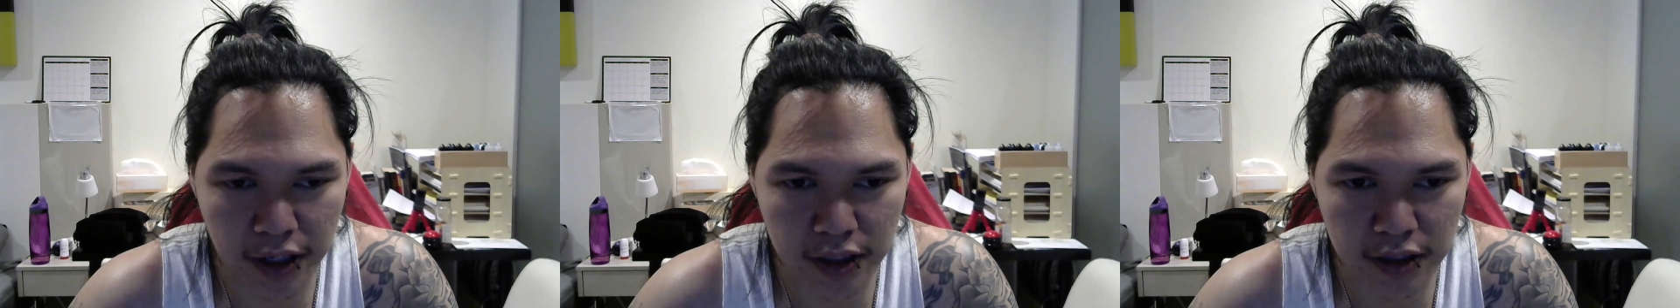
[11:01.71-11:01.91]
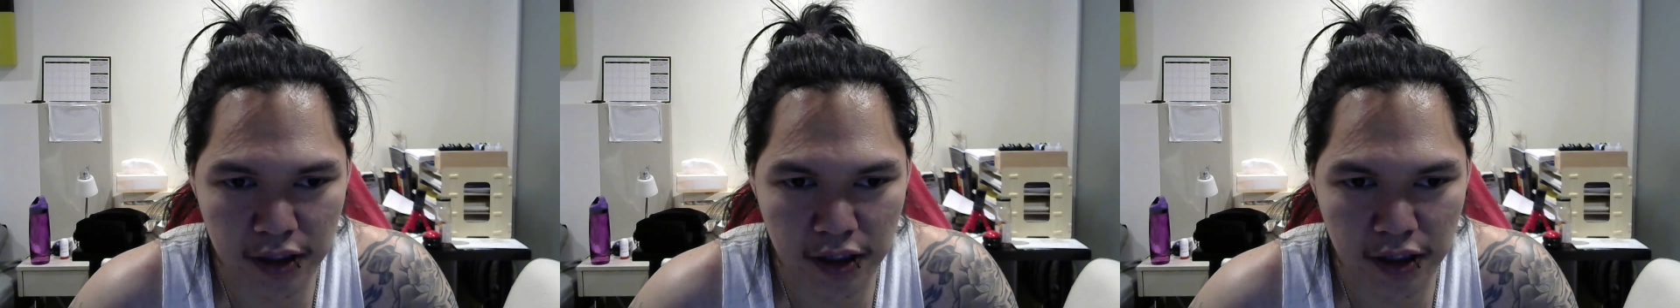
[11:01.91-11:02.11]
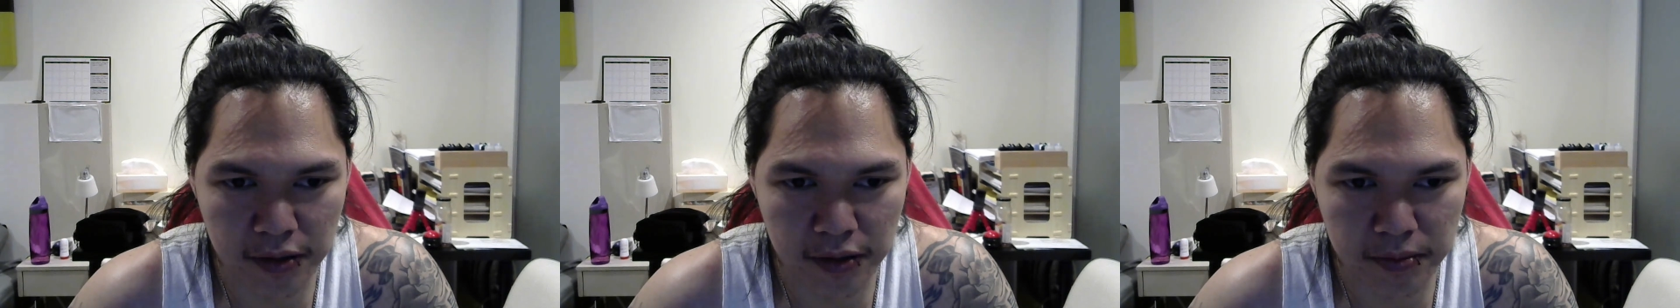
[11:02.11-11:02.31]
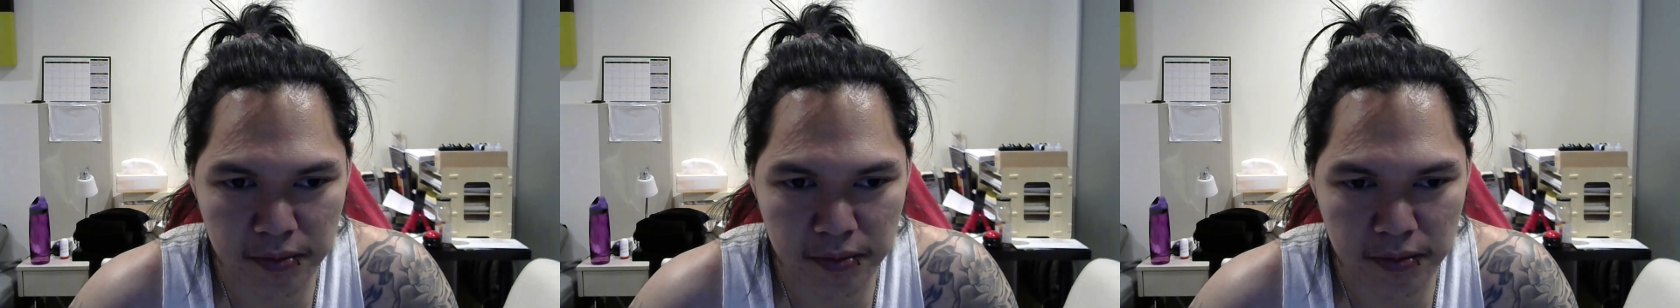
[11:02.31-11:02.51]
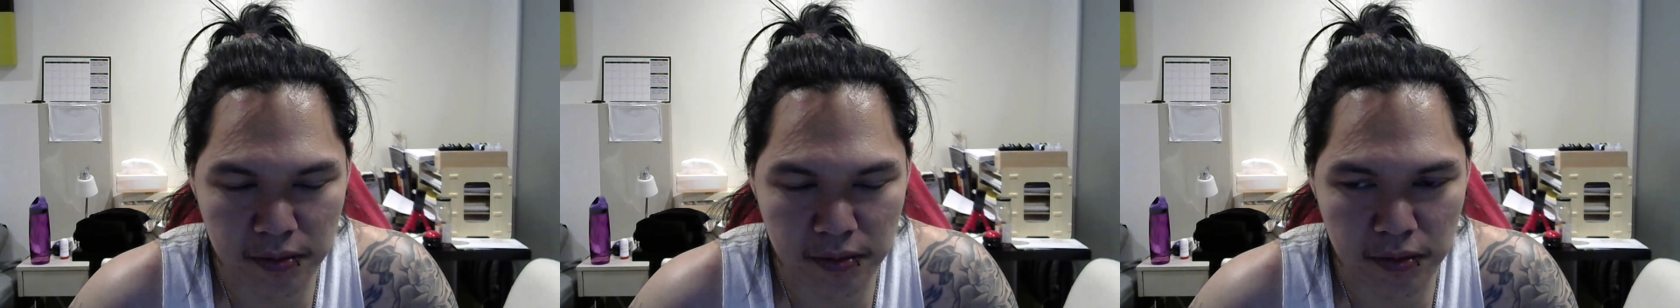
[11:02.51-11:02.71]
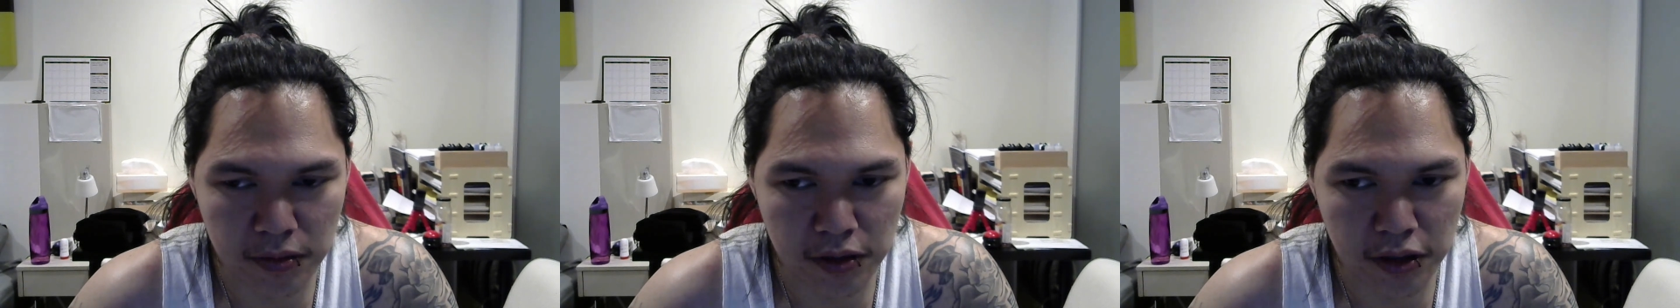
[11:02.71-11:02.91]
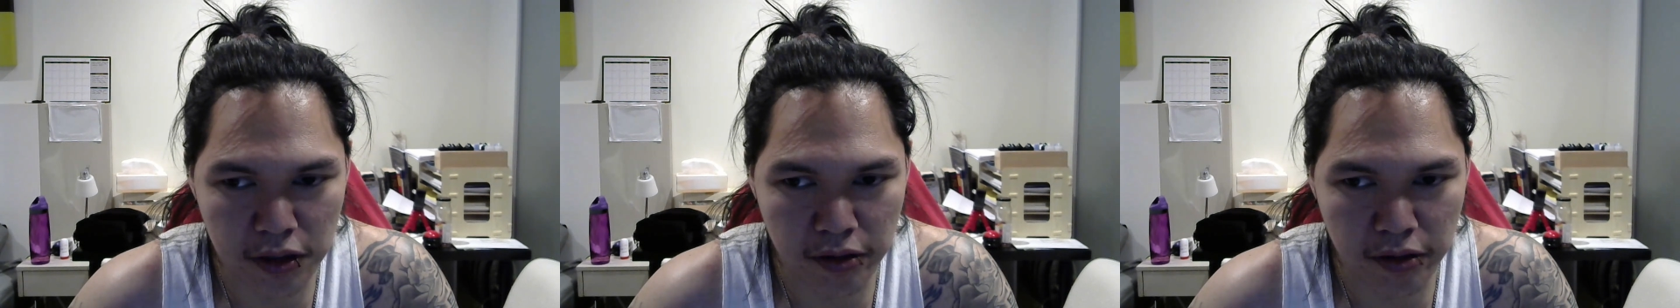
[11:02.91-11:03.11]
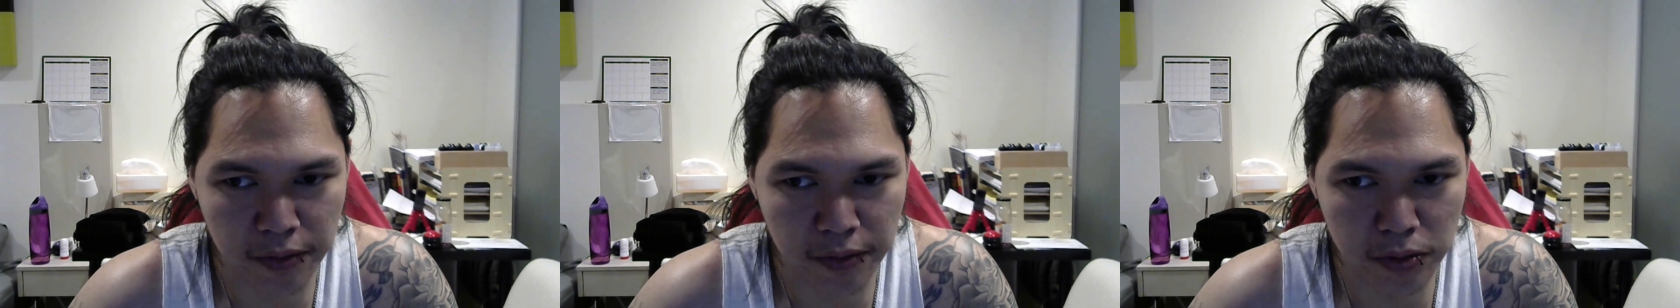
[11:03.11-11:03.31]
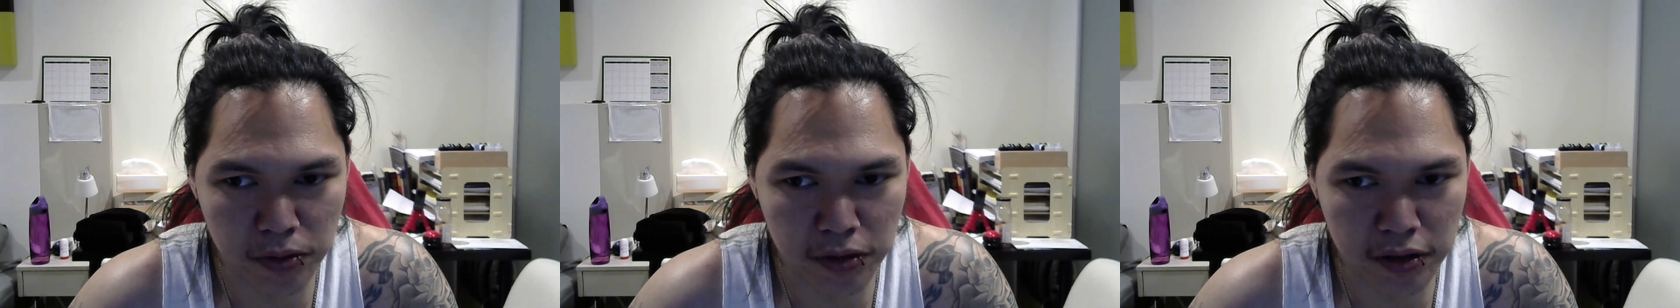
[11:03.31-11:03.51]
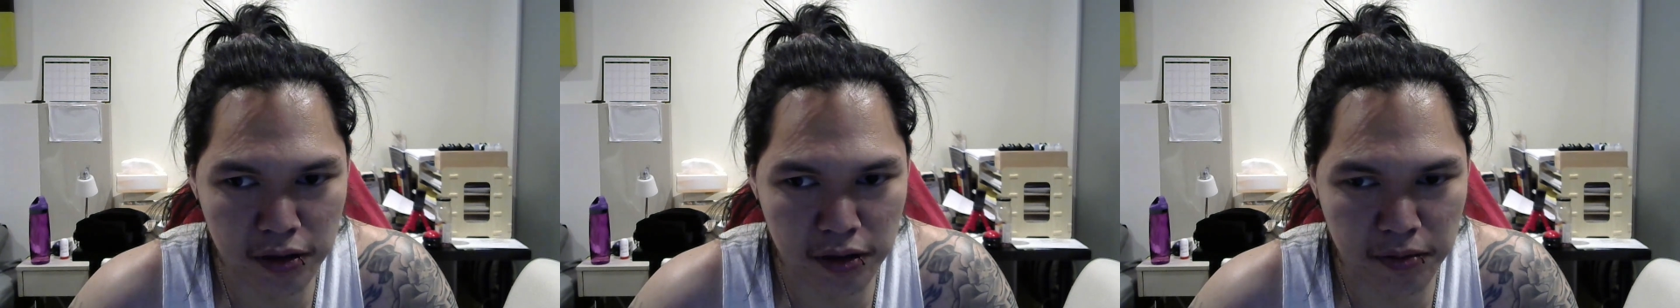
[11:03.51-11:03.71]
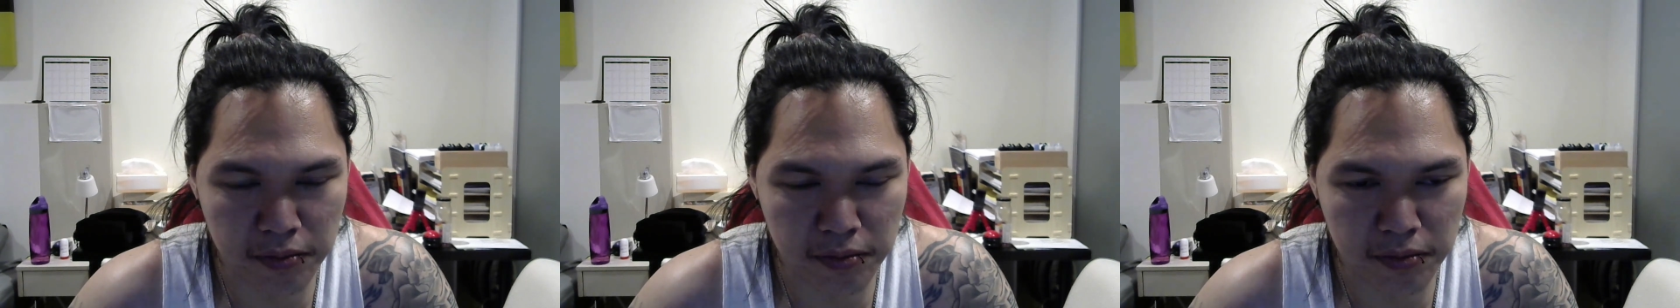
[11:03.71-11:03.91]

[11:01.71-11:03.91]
that, yo, everyone